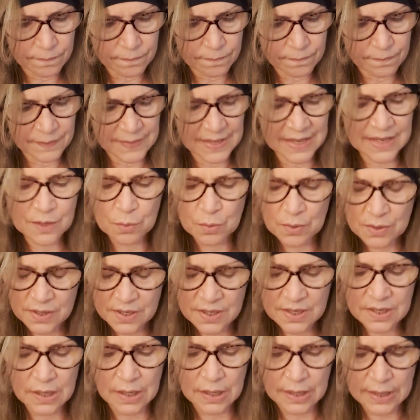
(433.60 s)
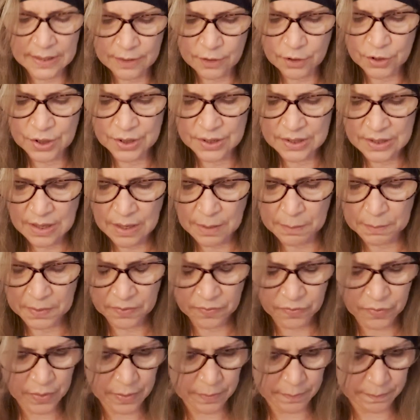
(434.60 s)
That's where the stuck energy is coming
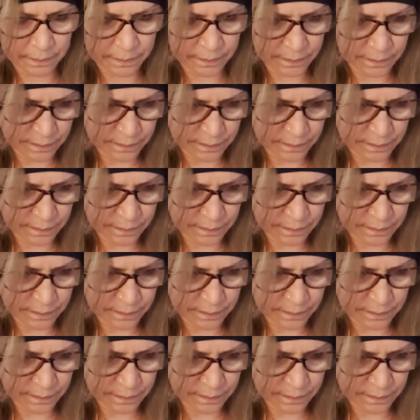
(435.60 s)
from.